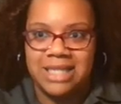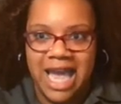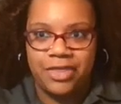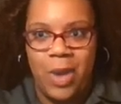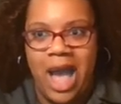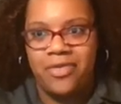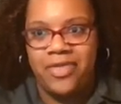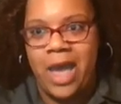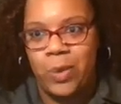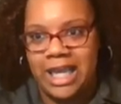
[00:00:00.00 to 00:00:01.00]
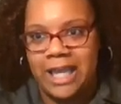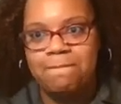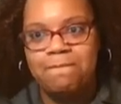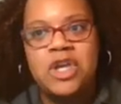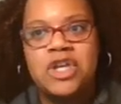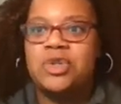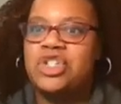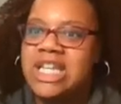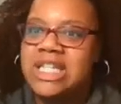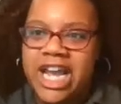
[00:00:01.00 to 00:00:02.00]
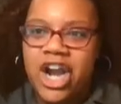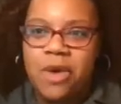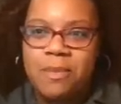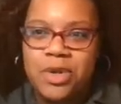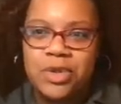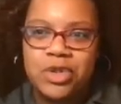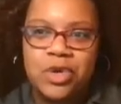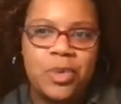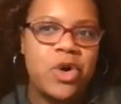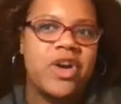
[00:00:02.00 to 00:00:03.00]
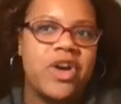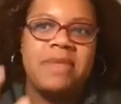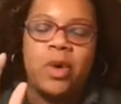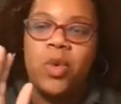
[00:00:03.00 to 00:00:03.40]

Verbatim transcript: side throughout that week. So just like our middle school program,